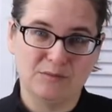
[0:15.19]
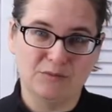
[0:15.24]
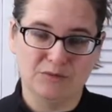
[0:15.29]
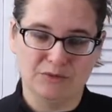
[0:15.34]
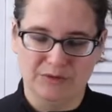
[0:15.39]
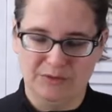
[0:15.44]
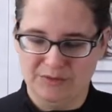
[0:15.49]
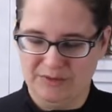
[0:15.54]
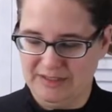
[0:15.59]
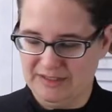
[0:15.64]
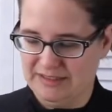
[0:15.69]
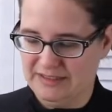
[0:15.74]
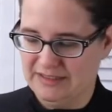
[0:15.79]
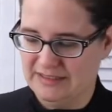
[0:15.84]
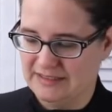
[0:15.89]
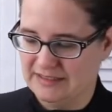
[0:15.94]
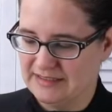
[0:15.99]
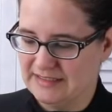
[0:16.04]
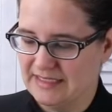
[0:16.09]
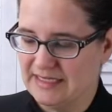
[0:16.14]
brewing
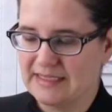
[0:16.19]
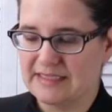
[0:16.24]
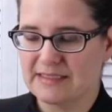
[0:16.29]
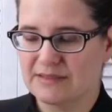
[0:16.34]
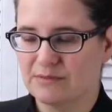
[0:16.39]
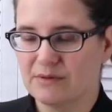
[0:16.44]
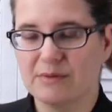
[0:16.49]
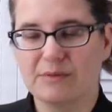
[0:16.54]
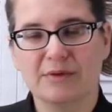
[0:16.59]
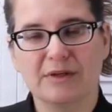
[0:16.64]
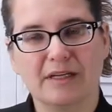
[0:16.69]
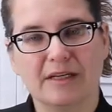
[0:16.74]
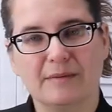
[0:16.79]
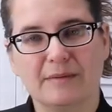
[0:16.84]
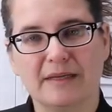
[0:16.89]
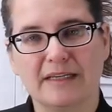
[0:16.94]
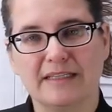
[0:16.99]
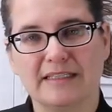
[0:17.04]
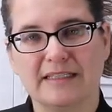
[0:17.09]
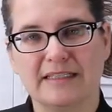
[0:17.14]
because that's what we're going to
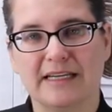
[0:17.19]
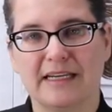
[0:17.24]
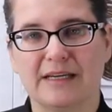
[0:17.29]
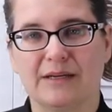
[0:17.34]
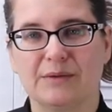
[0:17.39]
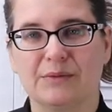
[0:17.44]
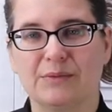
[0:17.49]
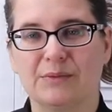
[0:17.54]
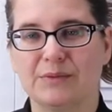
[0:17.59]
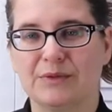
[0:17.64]
make today.